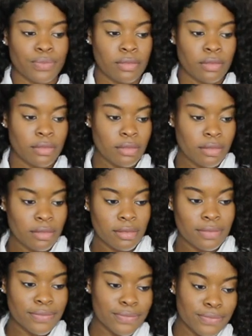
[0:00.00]
um
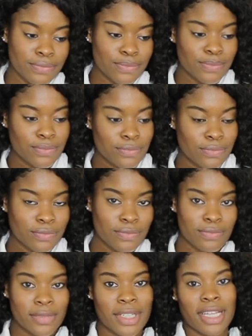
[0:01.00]
i don't
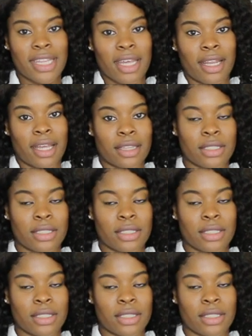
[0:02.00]
know i'll show you